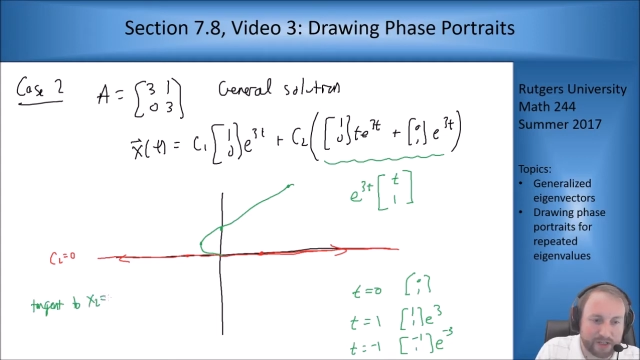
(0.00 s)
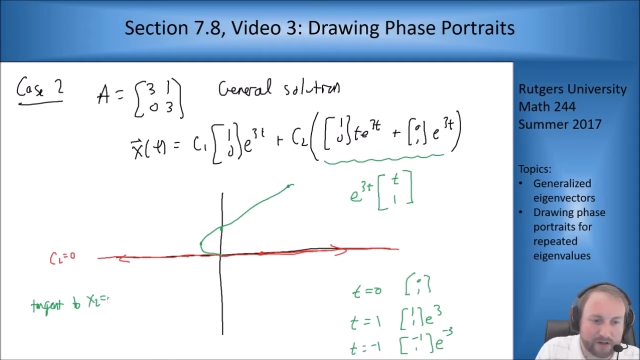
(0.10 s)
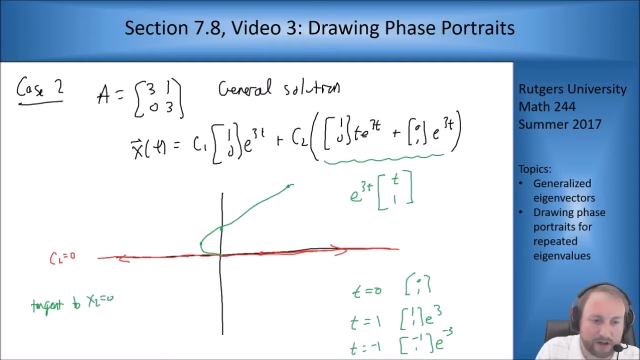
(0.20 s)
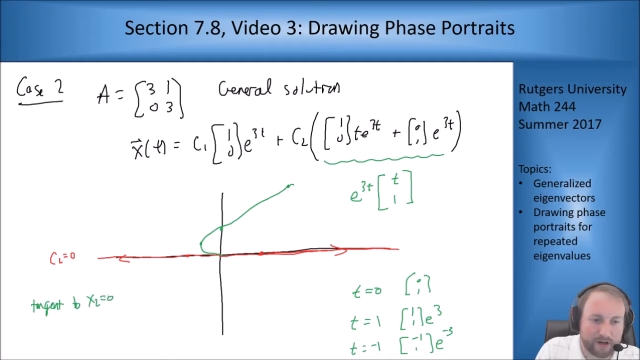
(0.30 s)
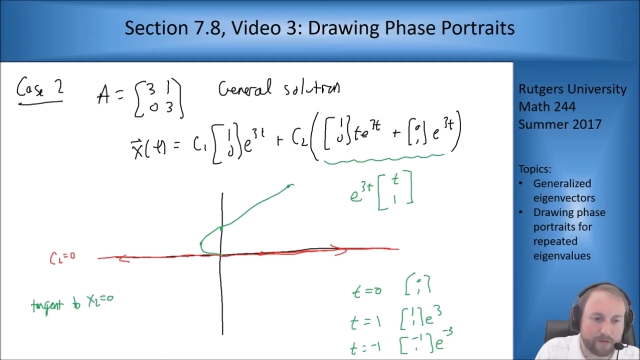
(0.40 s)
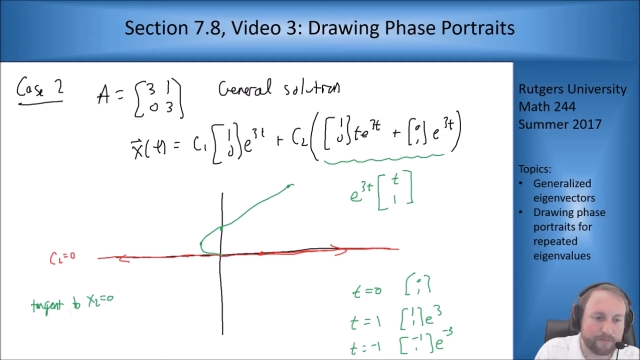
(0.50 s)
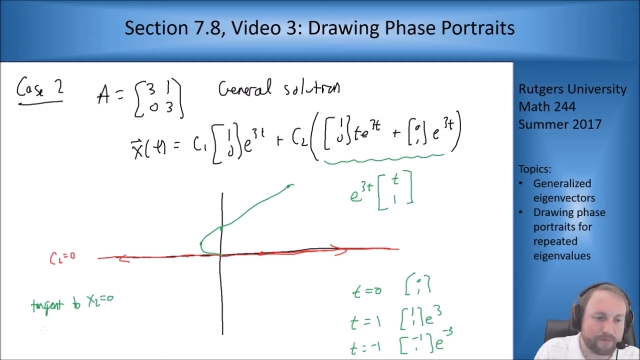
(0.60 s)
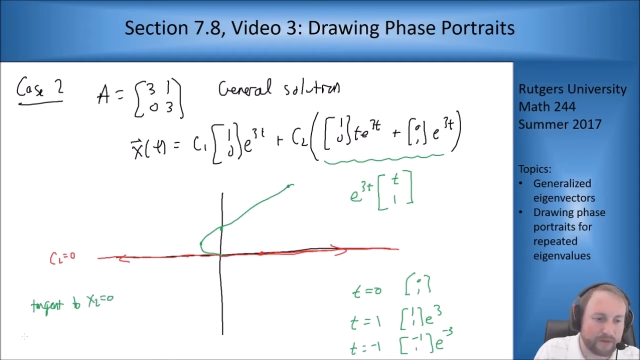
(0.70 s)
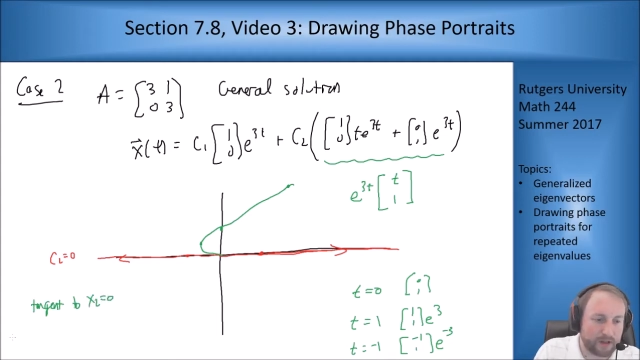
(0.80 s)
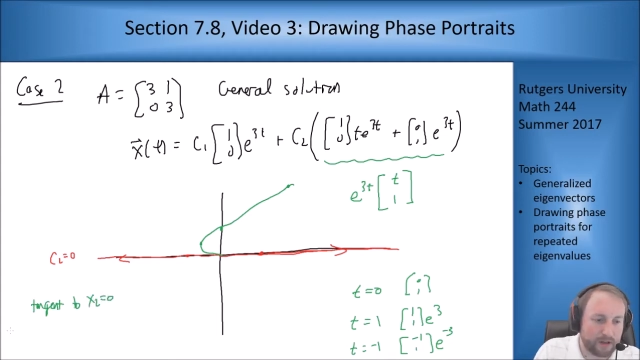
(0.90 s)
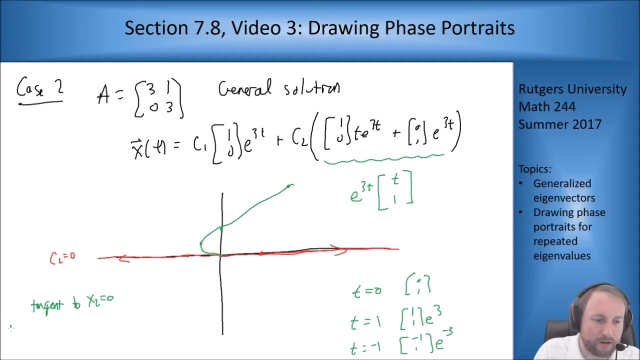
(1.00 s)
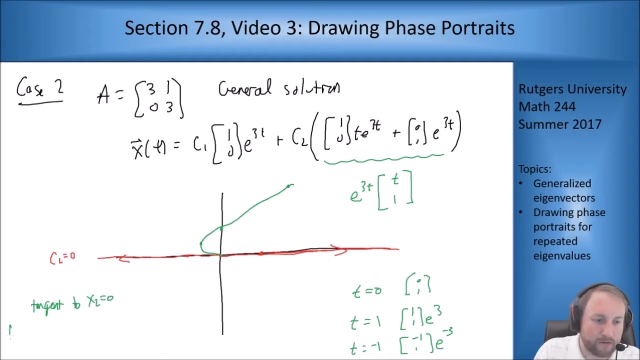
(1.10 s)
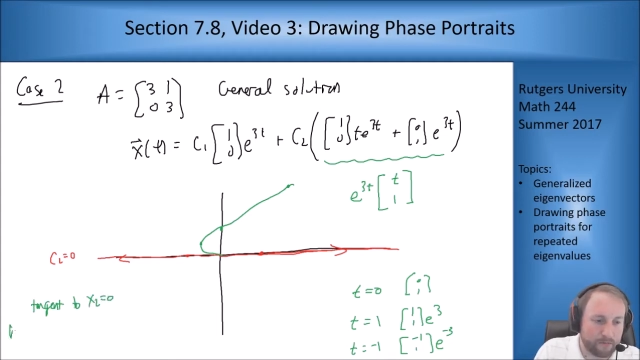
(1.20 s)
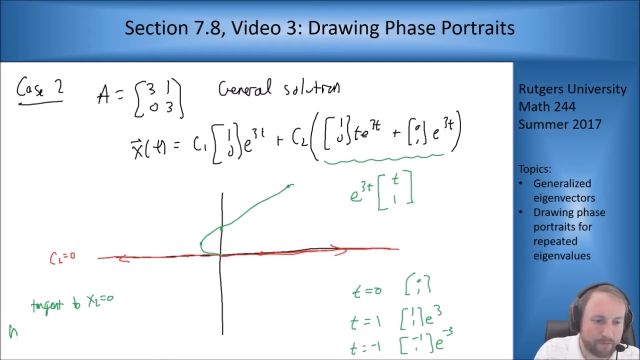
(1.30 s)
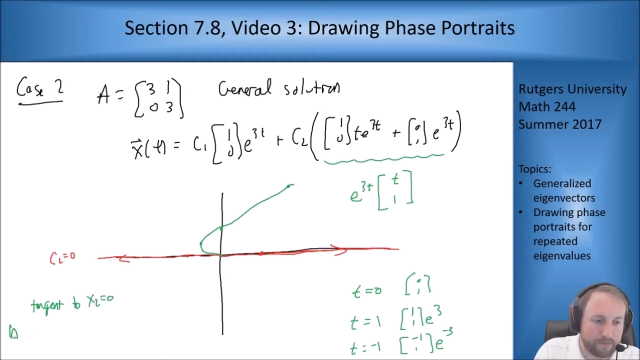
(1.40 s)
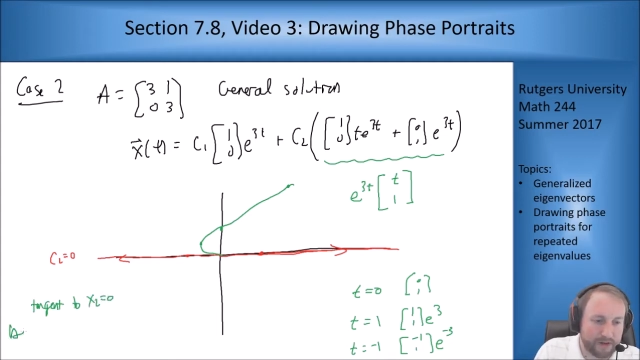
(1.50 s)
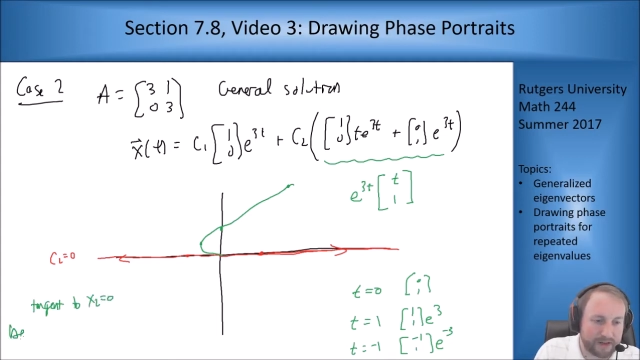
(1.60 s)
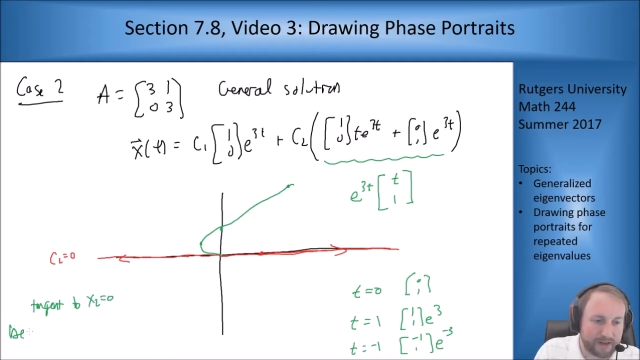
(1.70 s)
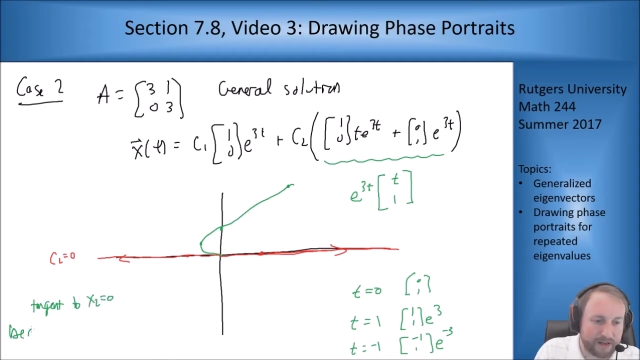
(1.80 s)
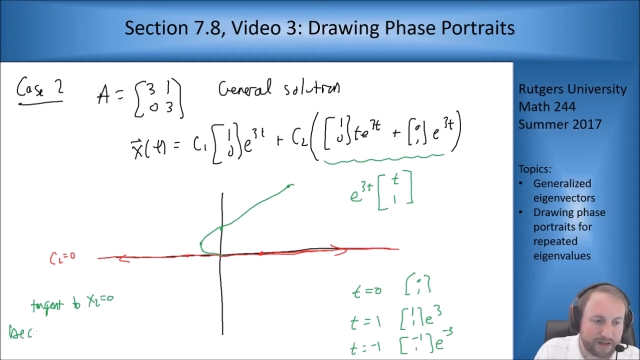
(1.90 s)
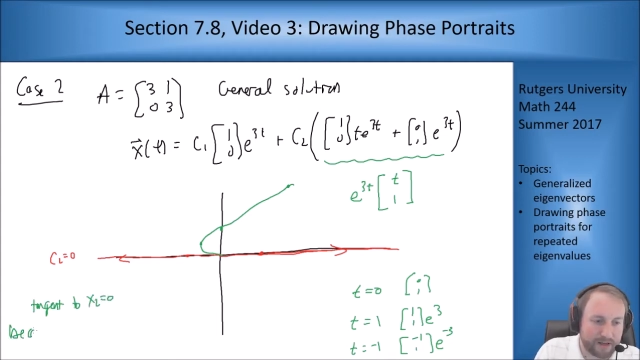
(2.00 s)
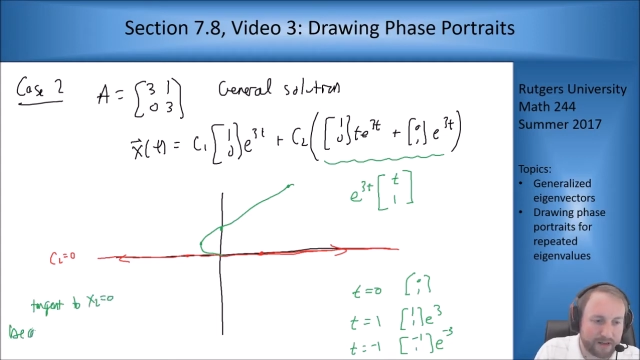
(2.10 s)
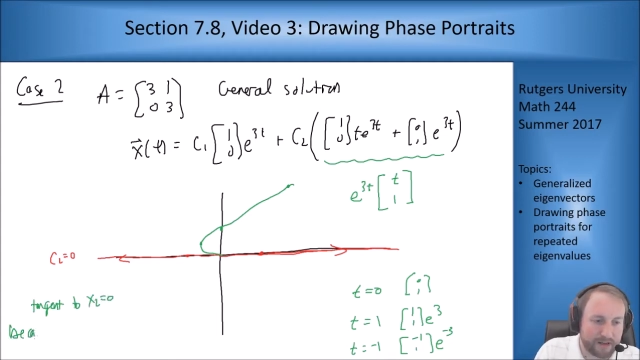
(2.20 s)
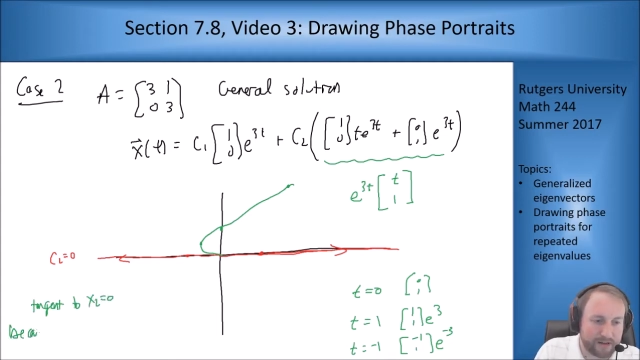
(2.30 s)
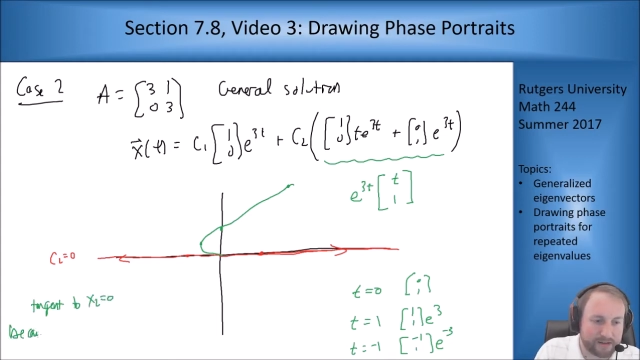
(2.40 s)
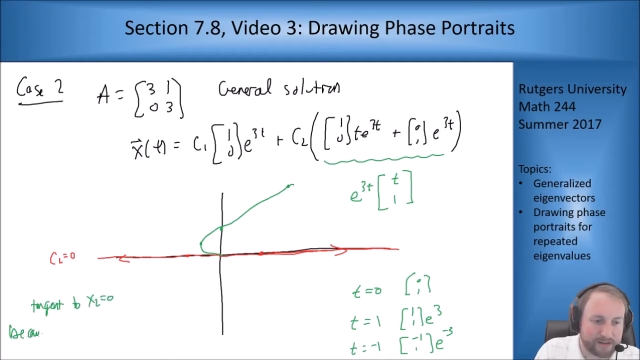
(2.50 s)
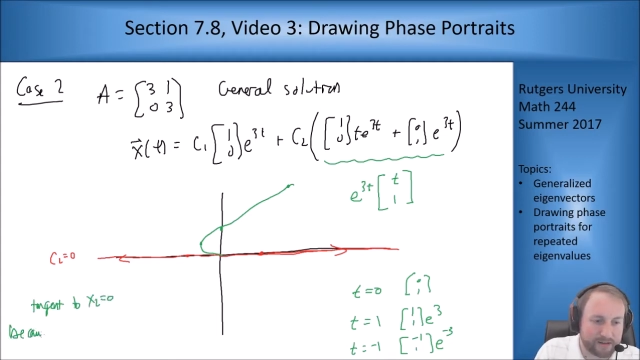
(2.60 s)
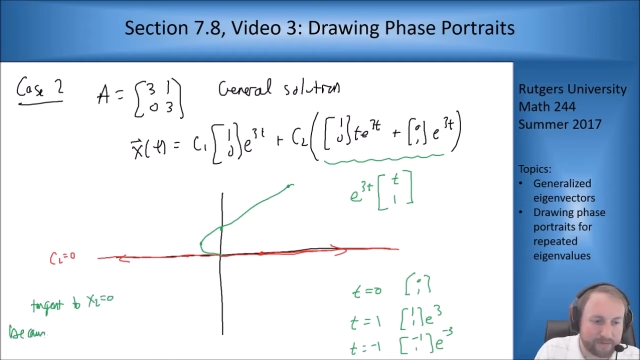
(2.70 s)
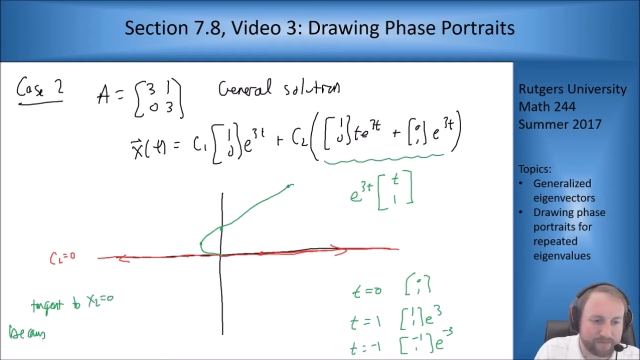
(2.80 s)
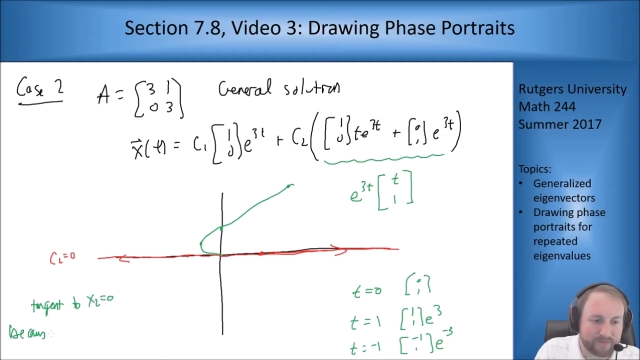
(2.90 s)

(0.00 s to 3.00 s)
0 because